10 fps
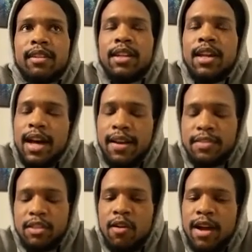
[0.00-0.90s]
I've
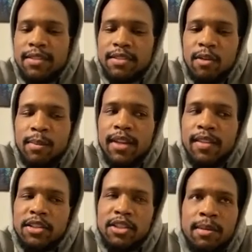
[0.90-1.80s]
still been in
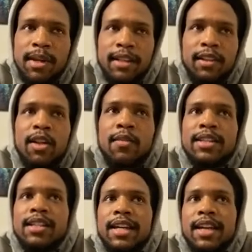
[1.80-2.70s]
the gym. Like the only
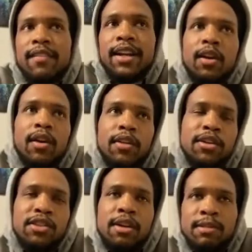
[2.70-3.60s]
reason, like if I don't go to
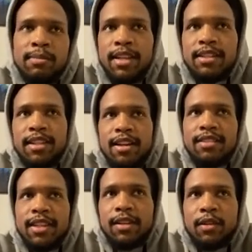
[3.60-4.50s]
the gym is
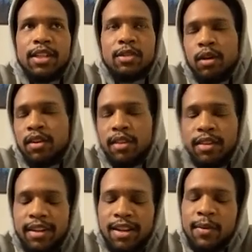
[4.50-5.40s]
because like it's work related.